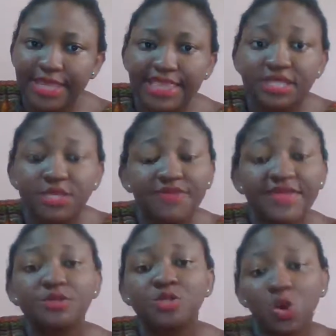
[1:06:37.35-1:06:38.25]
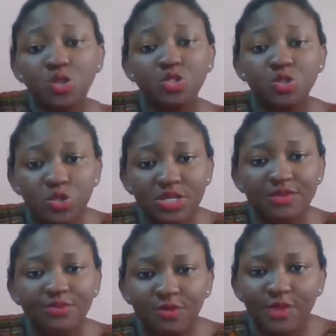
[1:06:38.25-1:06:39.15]
Like some of them talk
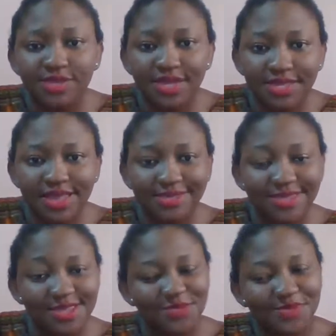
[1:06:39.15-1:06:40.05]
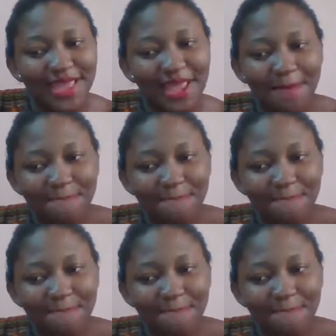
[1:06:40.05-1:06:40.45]
slowly, but when you hear the accent, you'll be like,